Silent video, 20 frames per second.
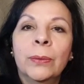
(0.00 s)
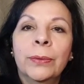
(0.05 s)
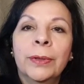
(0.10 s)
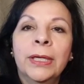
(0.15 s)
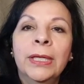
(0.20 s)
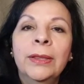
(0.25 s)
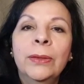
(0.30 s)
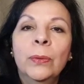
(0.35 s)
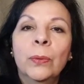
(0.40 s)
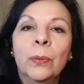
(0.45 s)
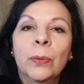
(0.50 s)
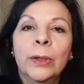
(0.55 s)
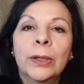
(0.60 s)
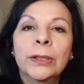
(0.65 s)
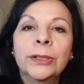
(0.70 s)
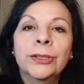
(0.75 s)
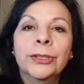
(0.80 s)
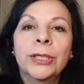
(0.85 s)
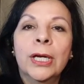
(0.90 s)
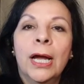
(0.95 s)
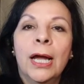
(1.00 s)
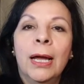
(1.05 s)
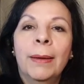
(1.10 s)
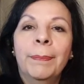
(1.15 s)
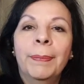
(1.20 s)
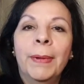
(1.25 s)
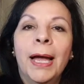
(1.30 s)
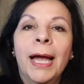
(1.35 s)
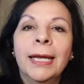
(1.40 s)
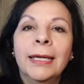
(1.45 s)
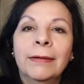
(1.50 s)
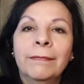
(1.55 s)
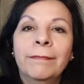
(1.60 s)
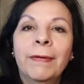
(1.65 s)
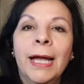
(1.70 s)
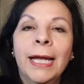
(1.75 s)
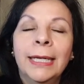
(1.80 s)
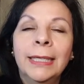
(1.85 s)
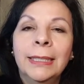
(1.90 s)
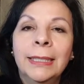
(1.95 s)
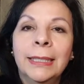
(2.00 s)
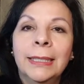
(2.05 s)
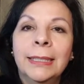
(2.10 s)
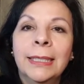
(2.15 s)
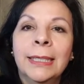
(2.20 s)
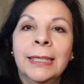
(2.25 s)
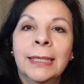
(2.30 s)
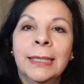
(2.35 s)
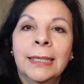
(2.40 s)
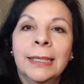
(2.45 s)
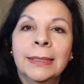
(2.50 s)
in the workshop, I invited